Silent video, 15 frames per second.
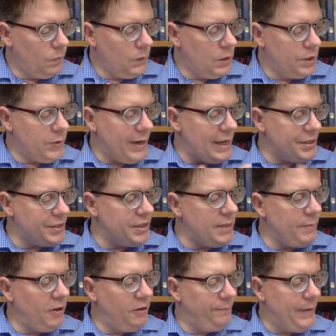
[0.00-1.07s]
So he asks in the
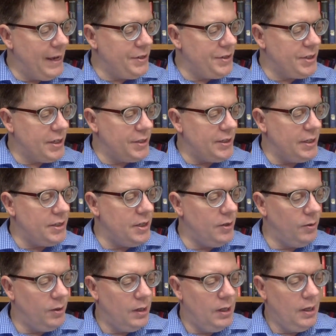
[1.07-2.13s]
middle of page 62,
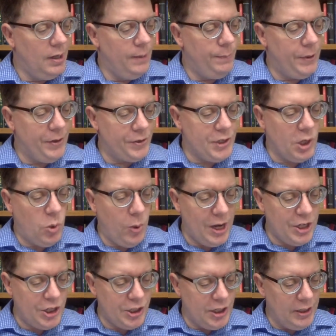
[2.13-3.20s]
but there's a
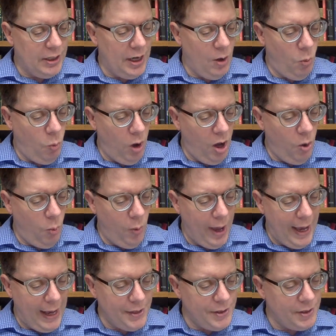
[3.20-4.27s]
question. In what
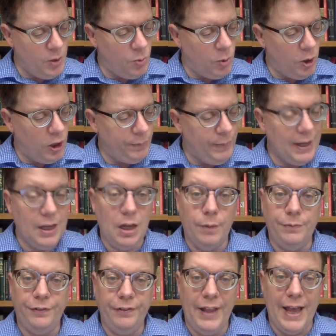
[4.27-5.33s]
way did the Word become
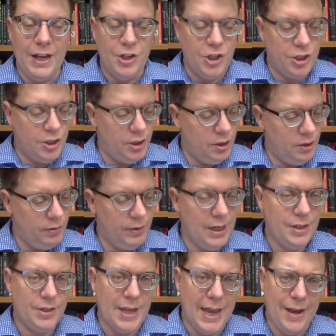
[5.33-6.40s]
flesh?
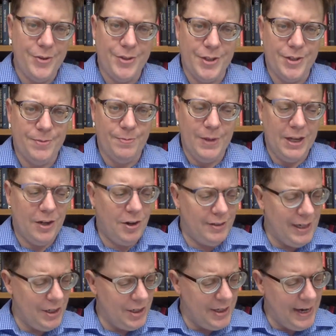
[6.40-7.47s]
How does this
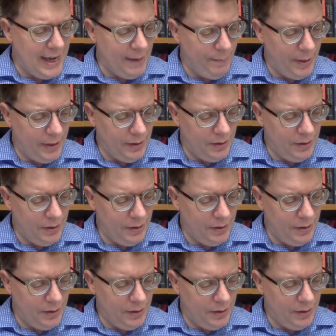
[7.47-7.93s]
incarnation happen?